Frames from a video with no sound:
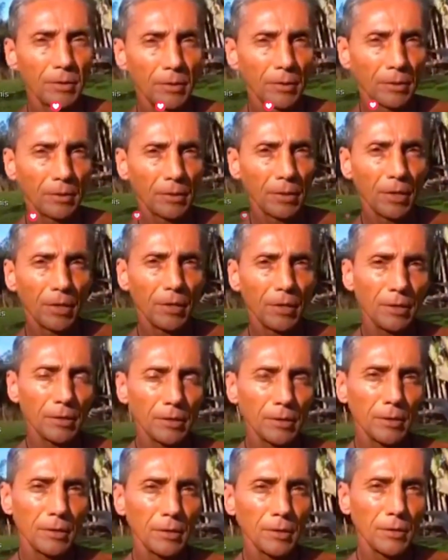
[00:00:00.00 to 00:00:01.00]
Okay?
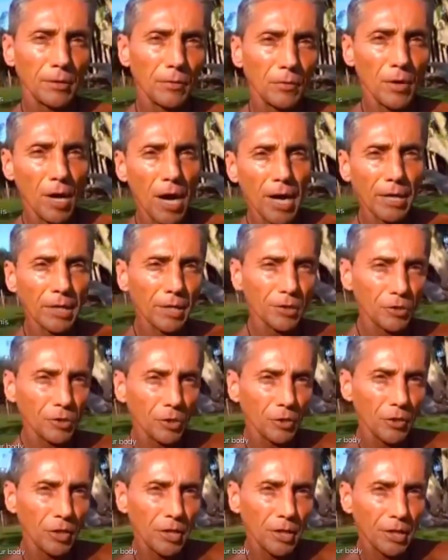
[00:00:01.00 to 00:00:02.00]
Why? Because
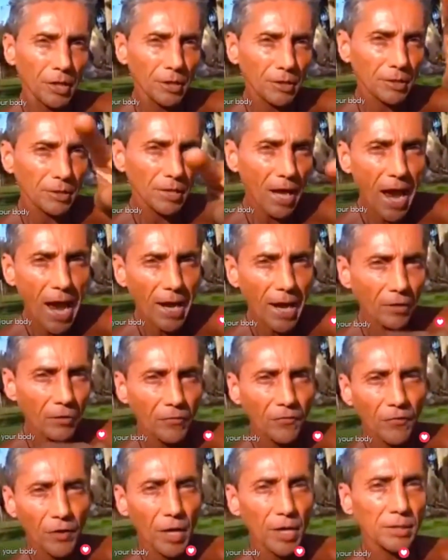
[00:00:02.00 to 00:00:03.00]
you're eating
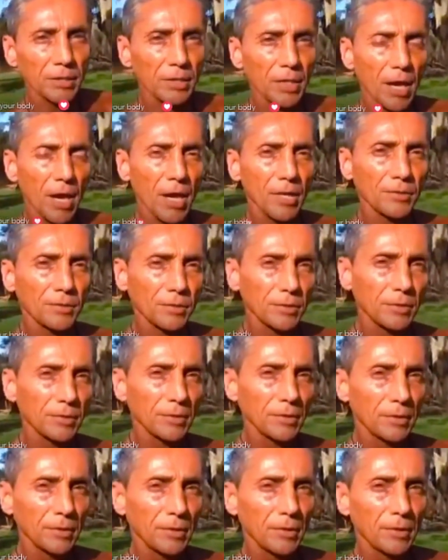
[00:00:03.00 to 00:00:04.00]
sacrifice. S.
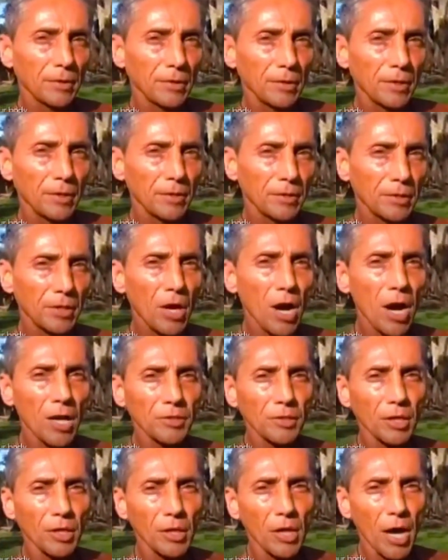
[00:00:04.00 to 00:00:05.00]
And it's
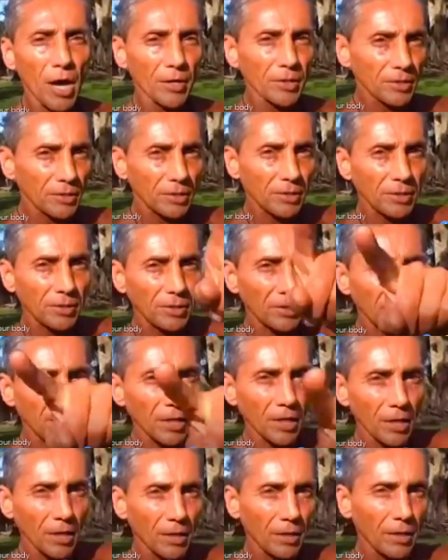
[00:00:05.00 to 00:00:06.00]
causing a lot of
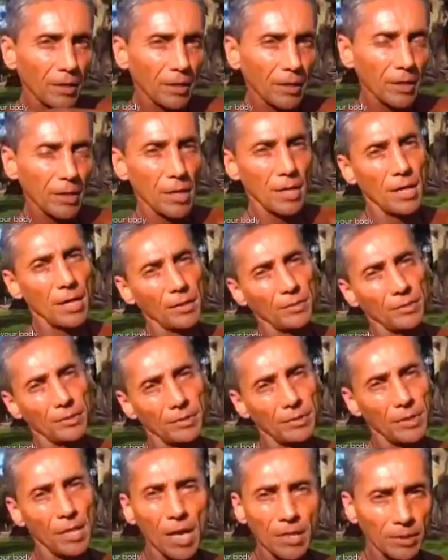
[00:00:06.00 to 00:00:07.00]
sin.
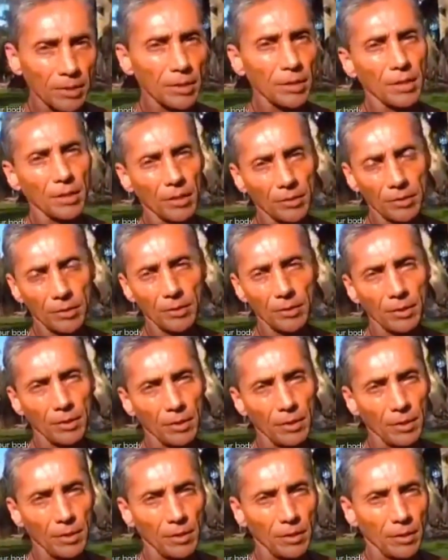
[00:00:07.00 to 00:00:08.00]
S. Yes, it is.
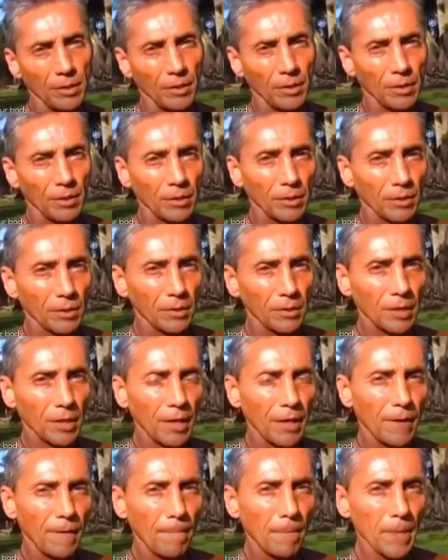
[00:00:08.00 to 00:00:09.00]

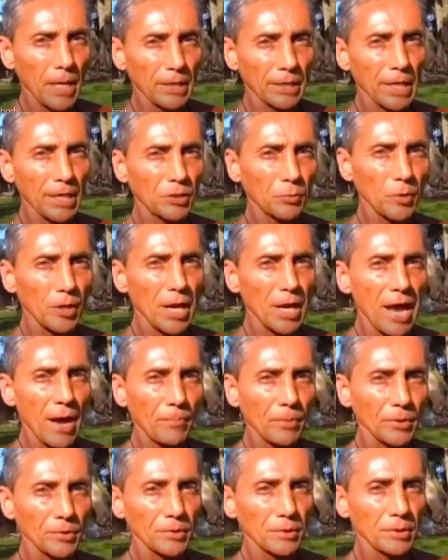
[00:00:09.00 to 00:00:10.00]
Okay? And guess what
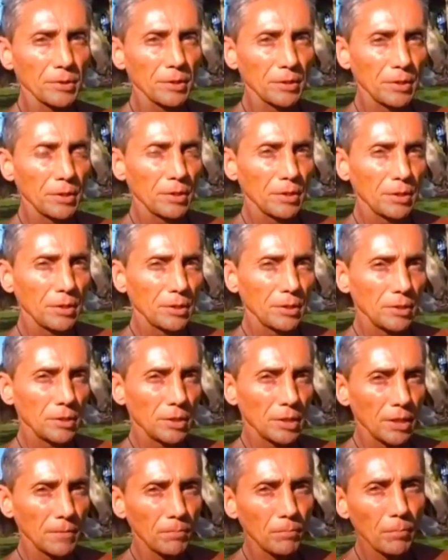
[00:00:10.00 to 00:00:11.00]
happens? You
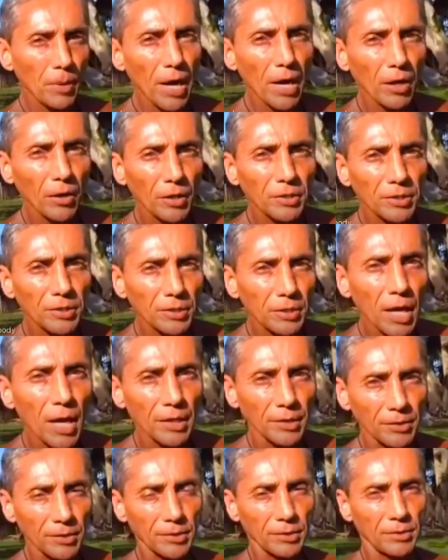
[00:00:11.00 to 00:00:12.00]
get
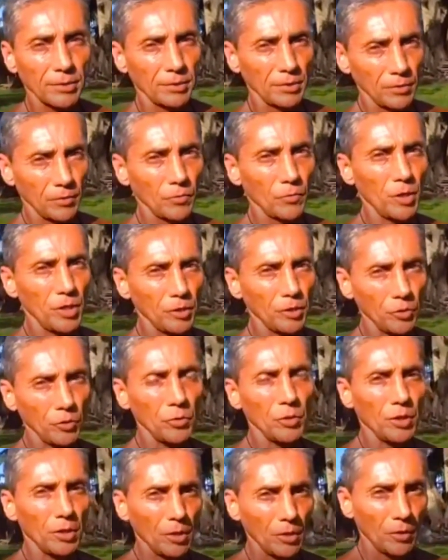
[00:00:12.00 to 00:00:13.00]
parasites when
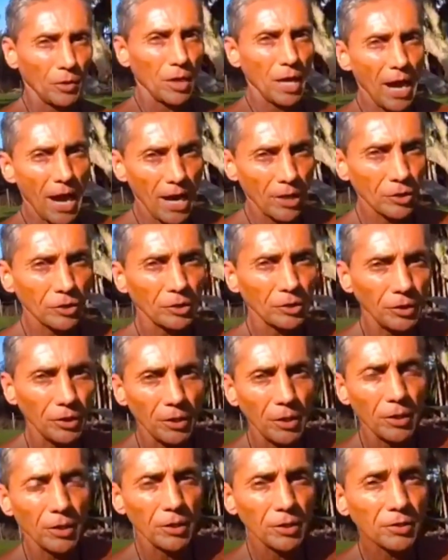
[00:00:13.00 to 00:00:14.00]
you actually
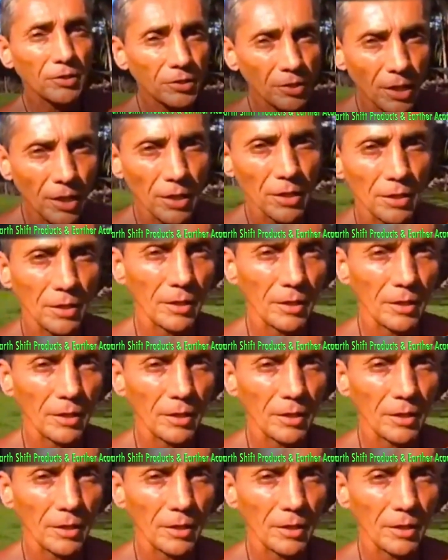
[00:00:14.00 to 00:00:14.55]
sin.